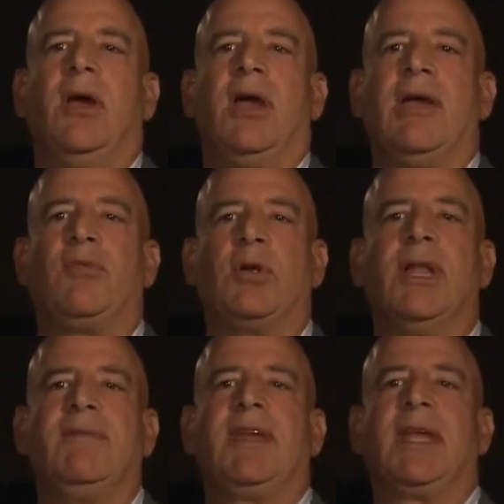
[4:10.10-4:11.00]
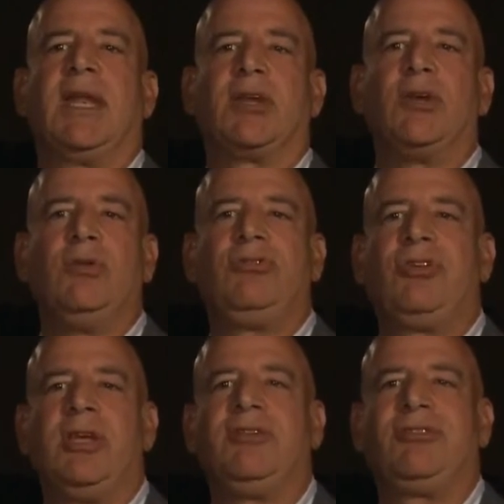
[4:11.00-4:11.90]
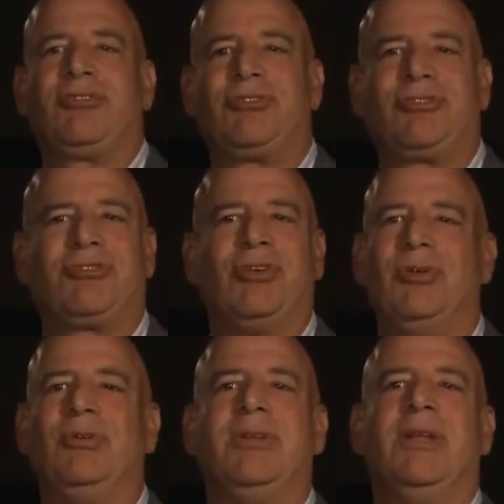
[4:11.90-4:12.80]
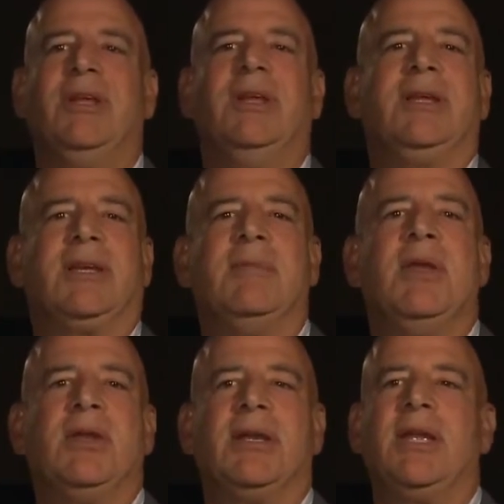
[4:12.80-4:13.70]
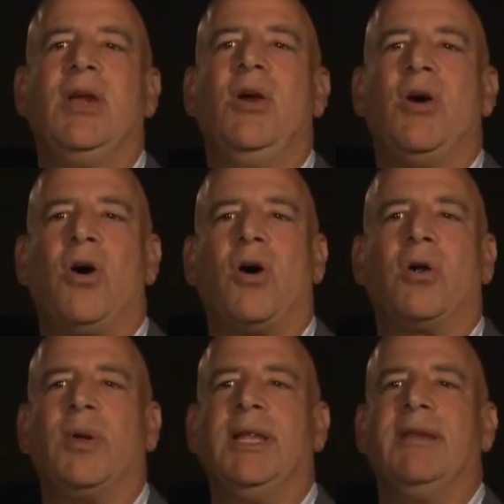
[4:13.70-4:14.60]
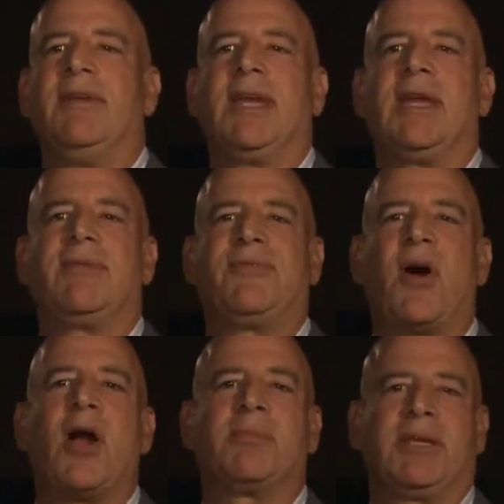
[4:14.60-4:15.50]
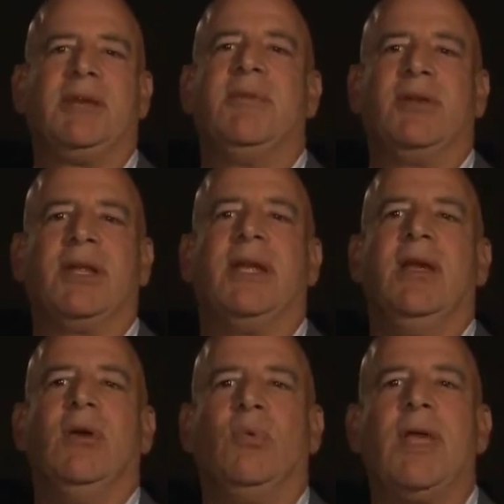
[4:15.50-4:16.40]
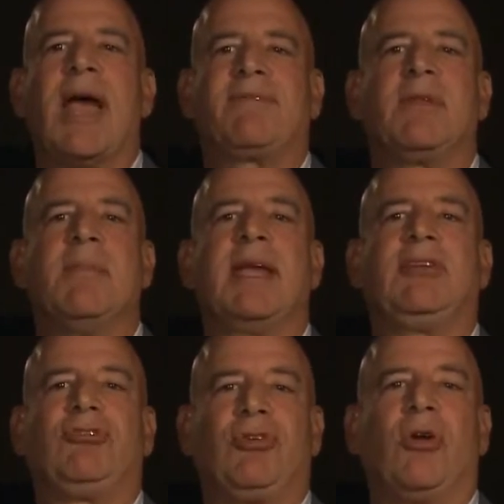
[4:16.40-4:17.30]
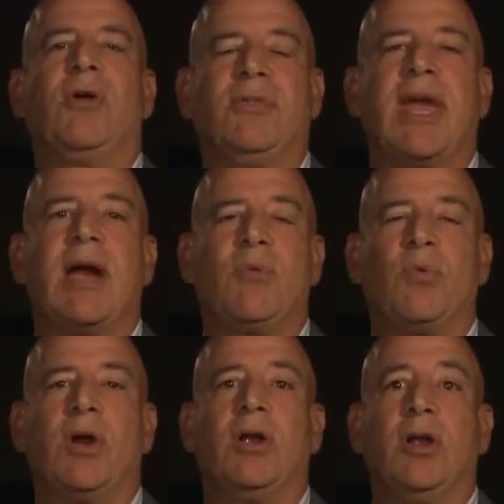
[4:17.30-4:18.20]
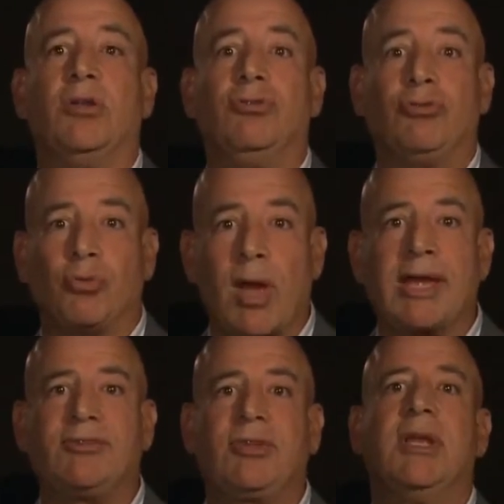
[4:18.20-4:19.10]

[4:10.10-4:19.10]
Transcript: If we're living in a Gucci suit community, or are we living in a farm community, we have to make sure that we're dressed